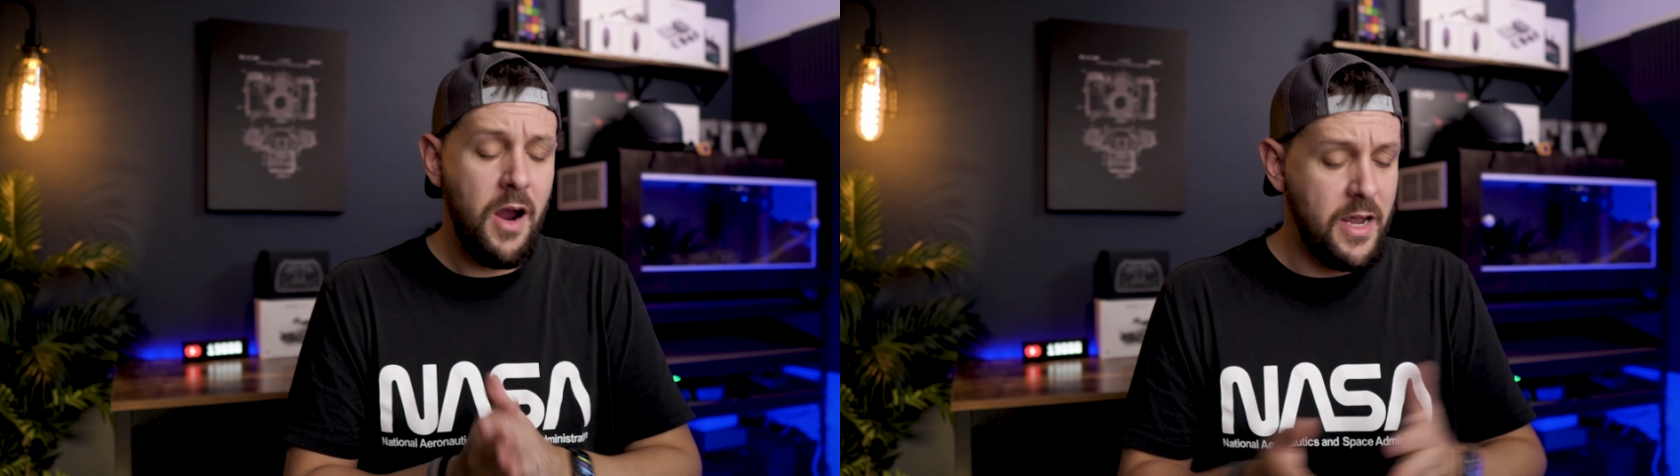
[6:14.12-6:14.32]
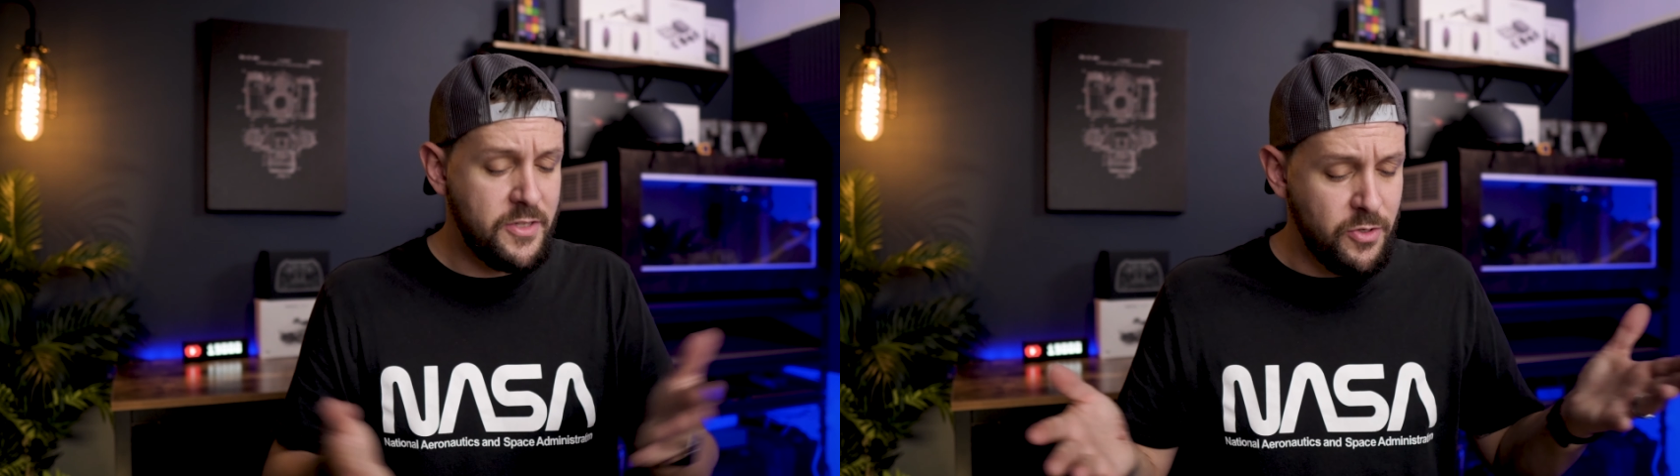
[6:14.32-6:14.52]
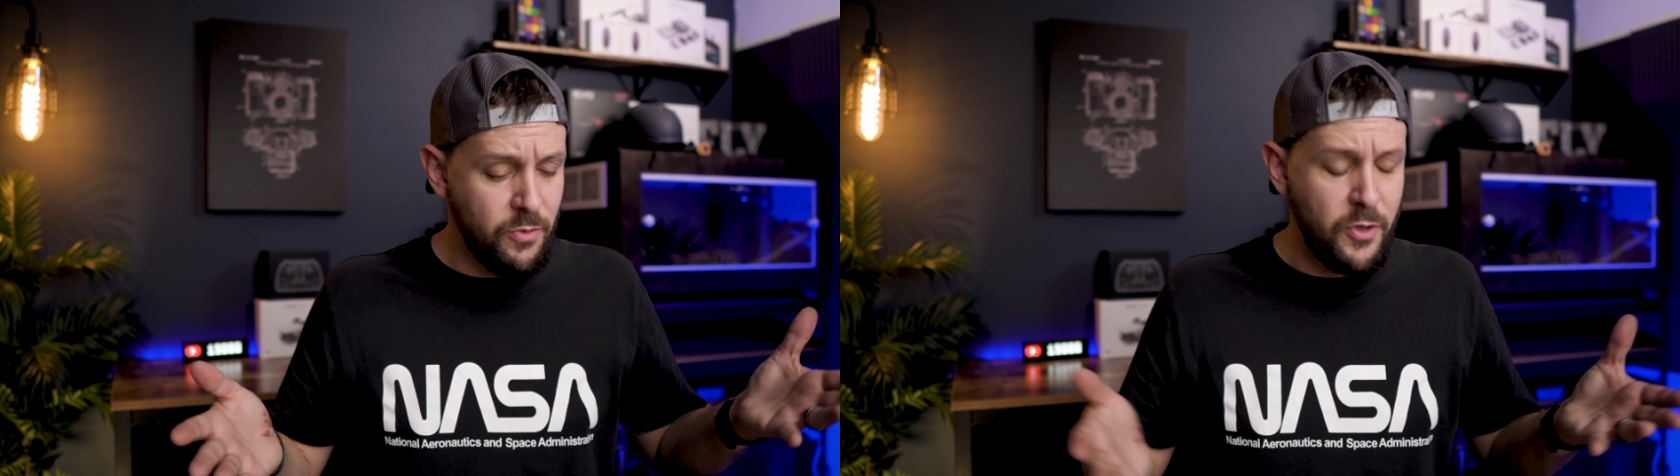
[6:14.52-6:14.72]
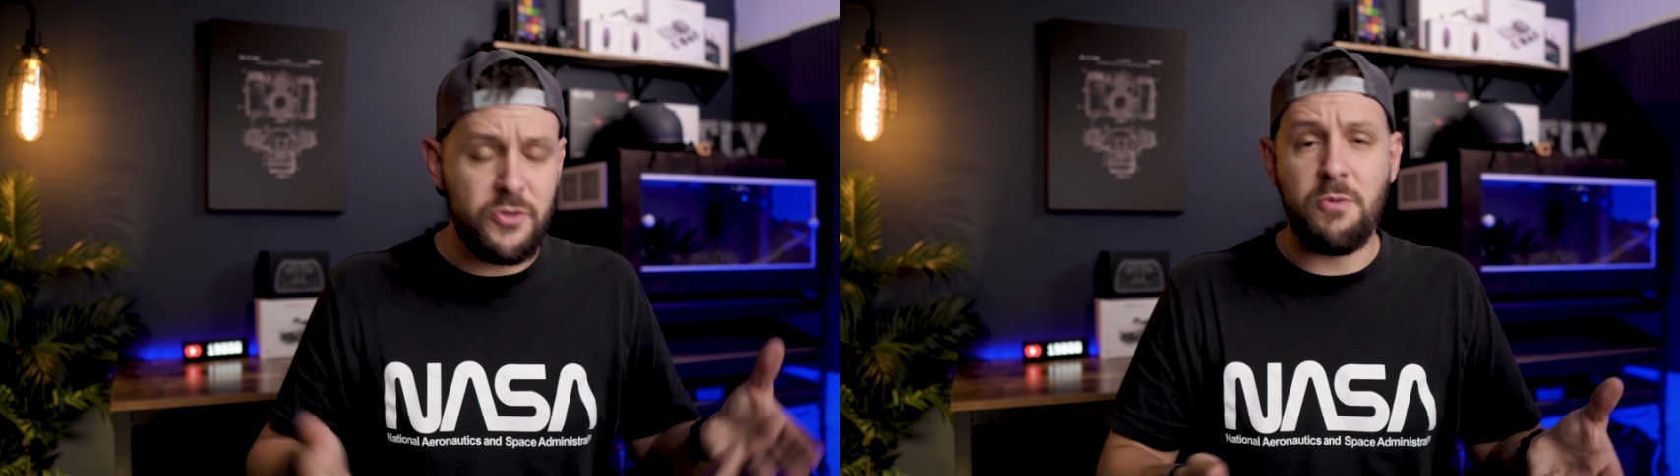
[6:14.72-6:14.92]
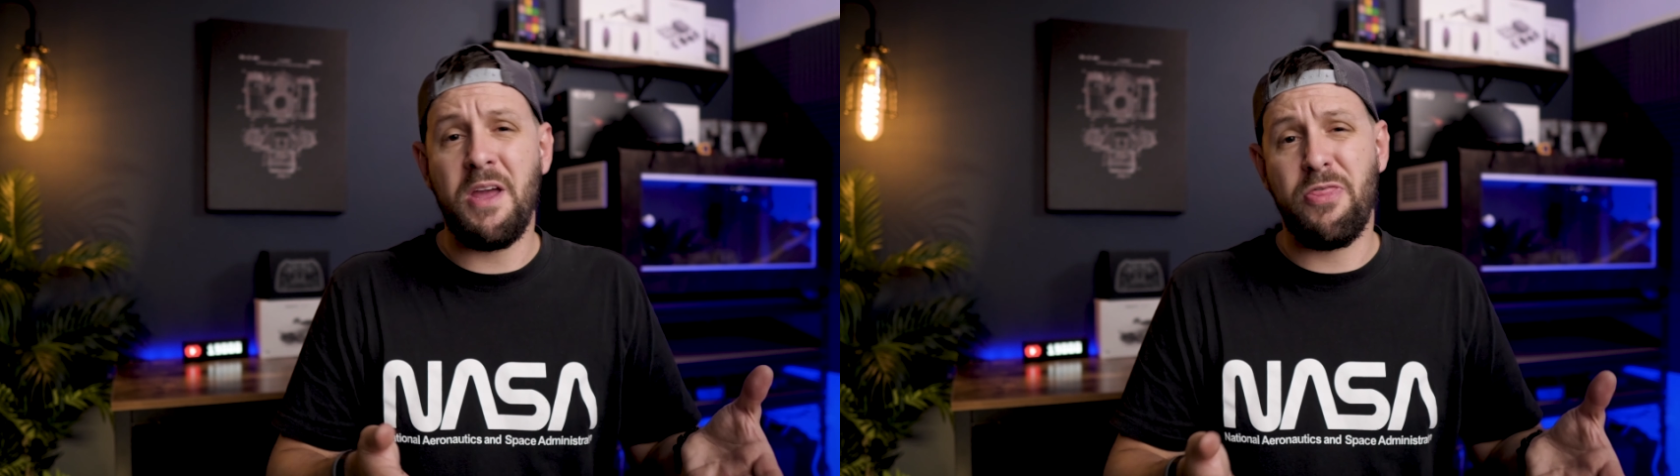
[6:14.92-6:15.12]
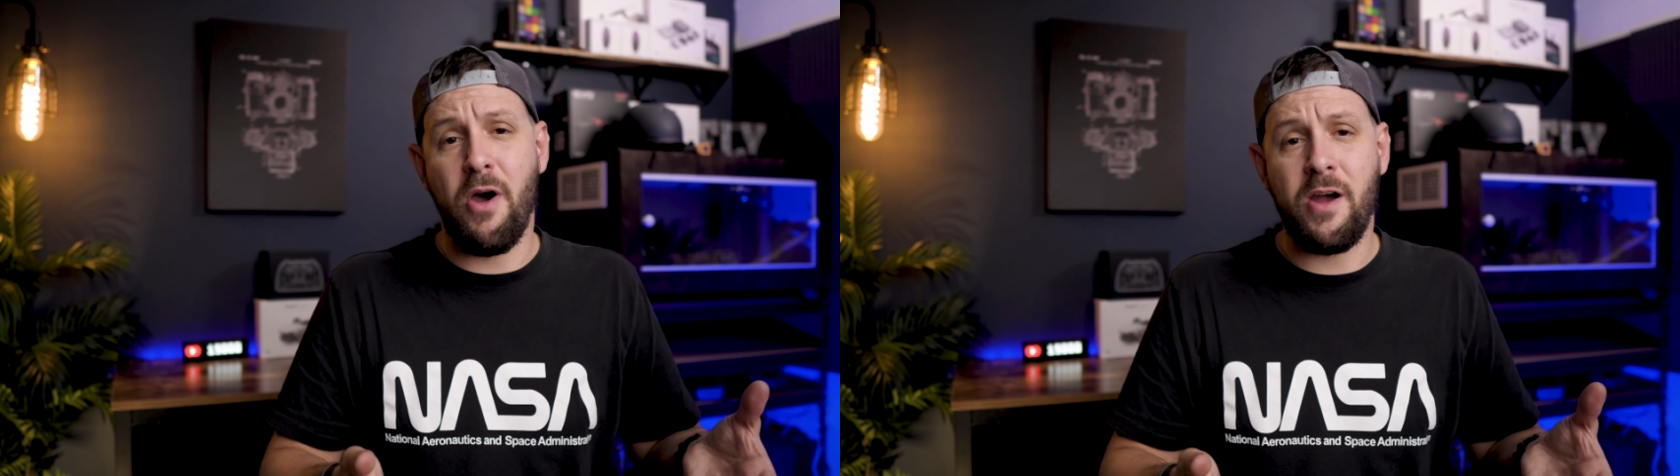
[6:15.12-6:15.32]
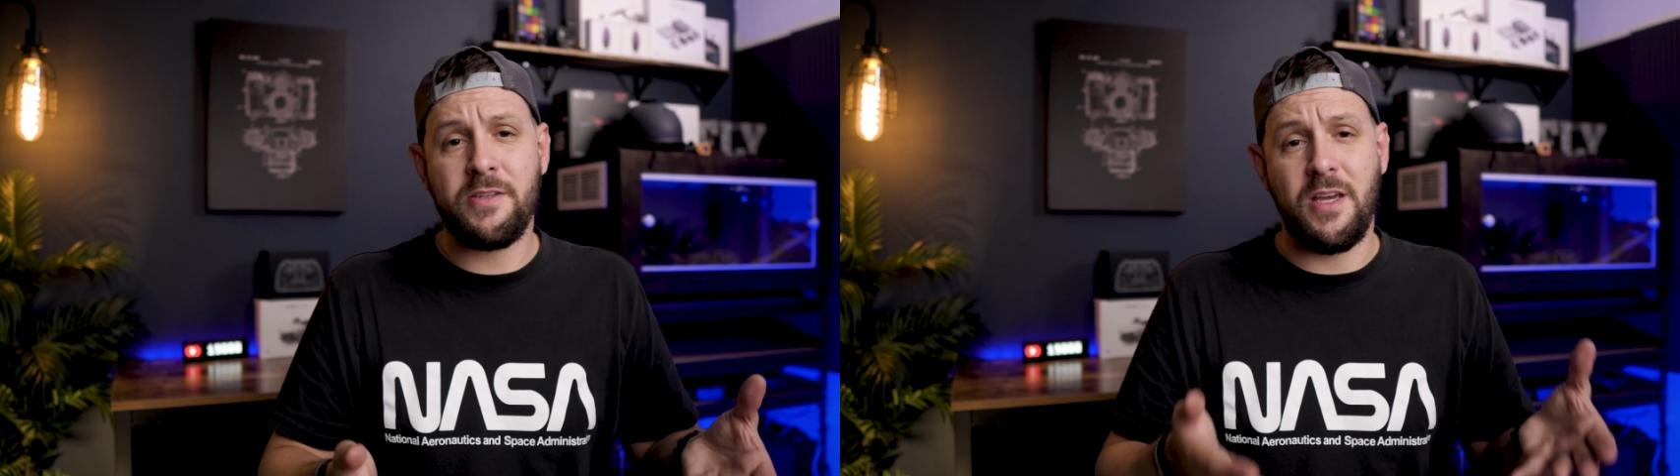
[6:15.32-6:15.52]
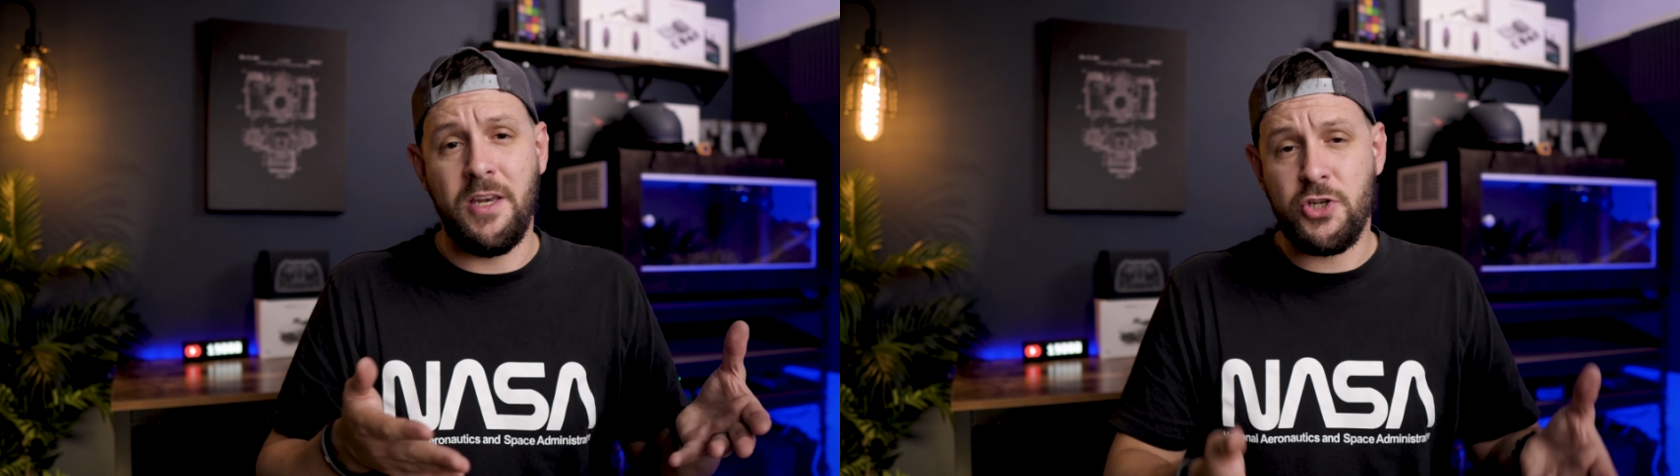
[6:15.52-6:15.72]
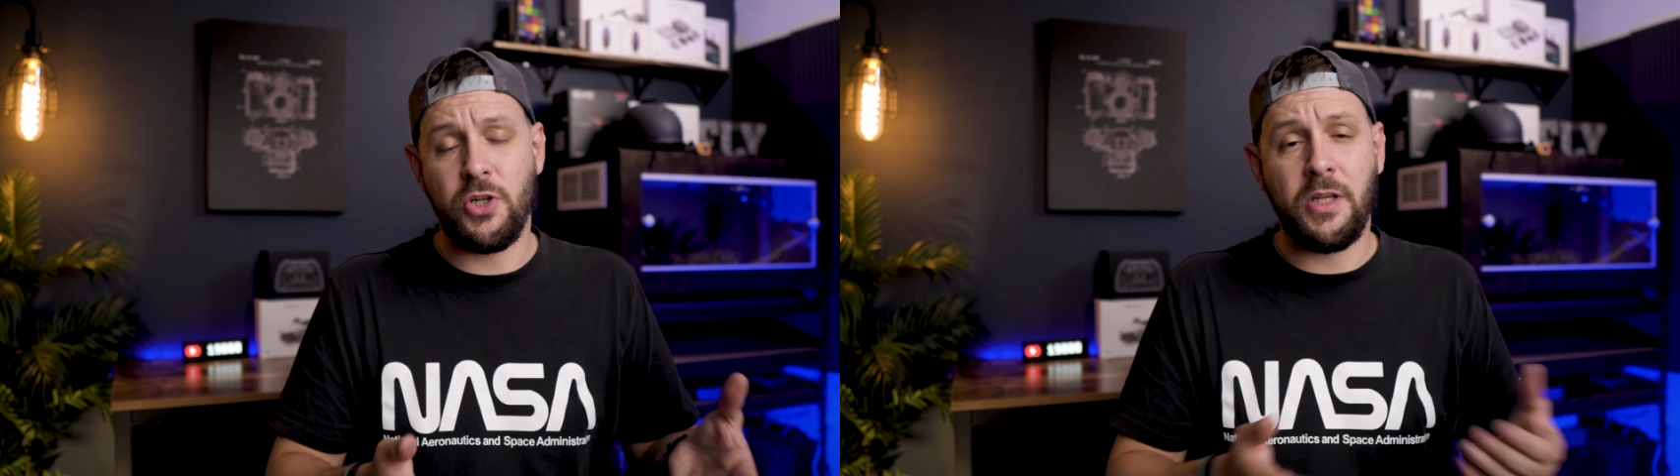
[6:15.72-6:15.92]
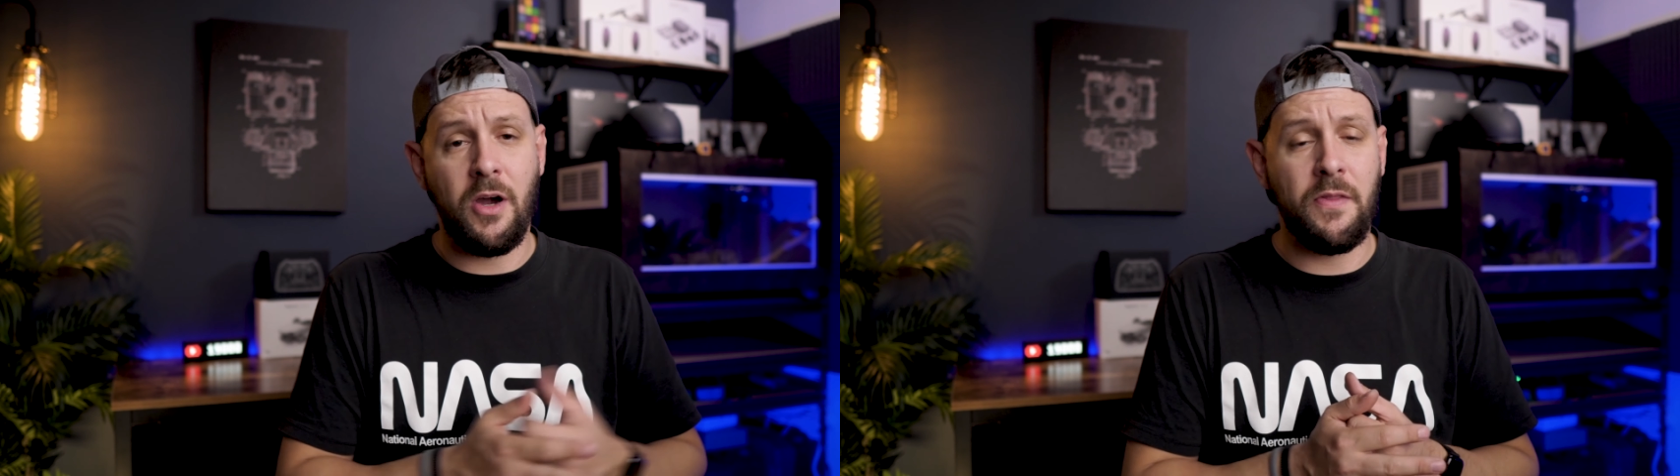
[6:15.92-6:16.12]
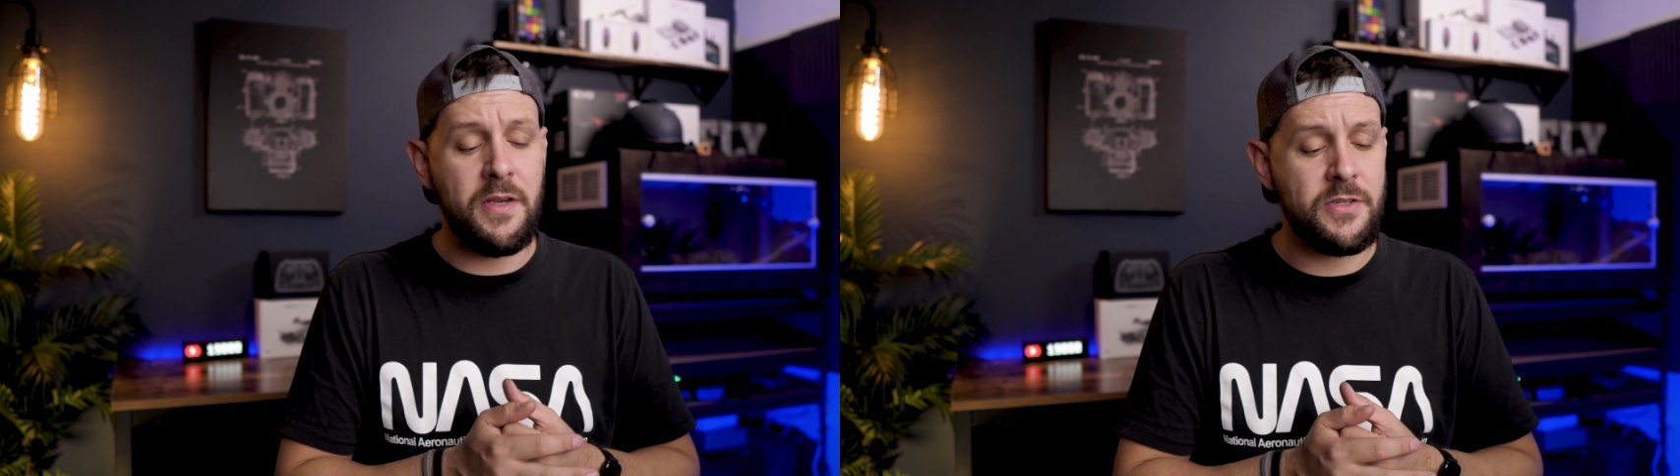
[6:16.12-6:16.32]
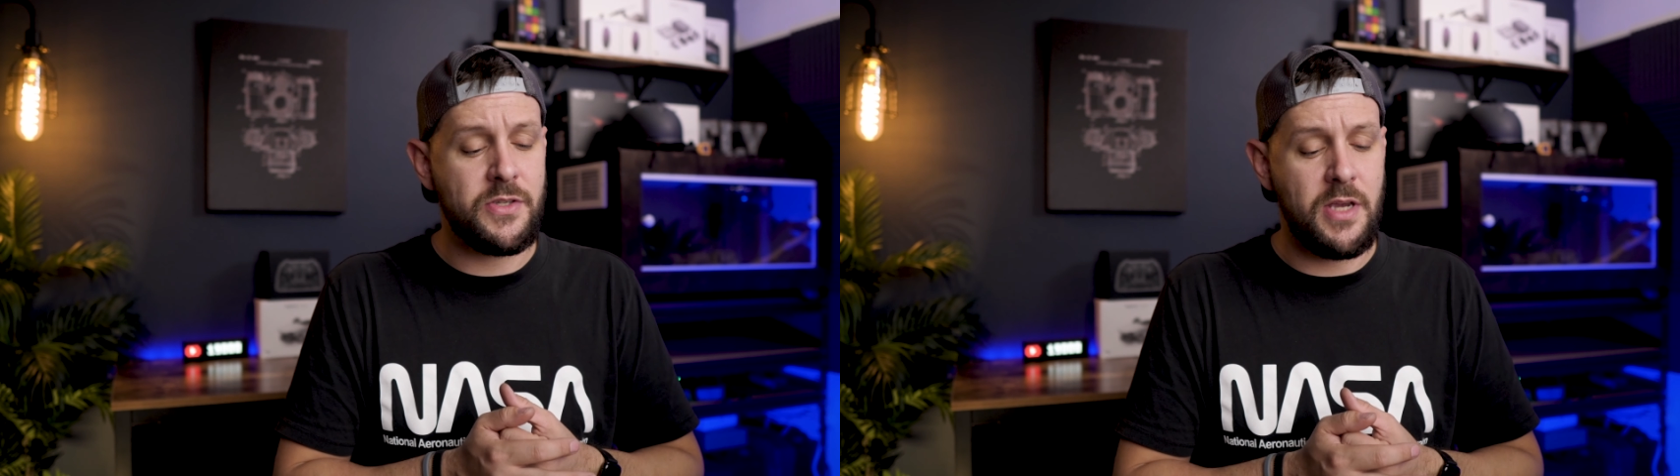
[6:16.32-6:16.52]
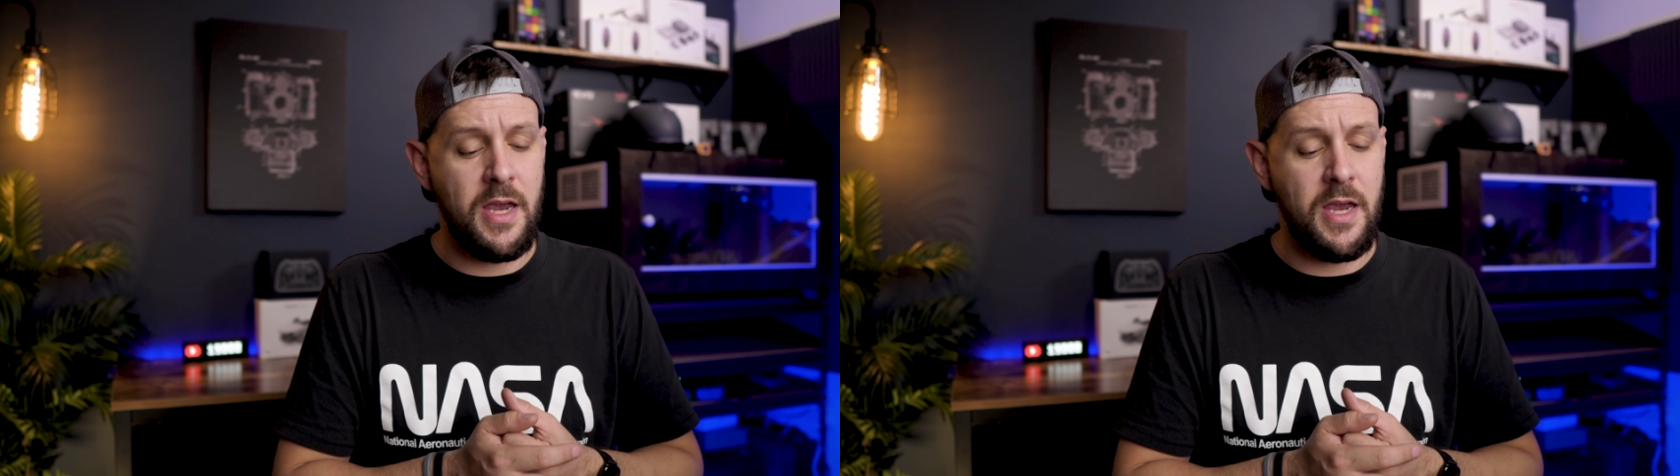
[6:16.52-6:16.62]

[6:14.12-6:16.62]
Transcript: All right, so those are my thoughts initially on this.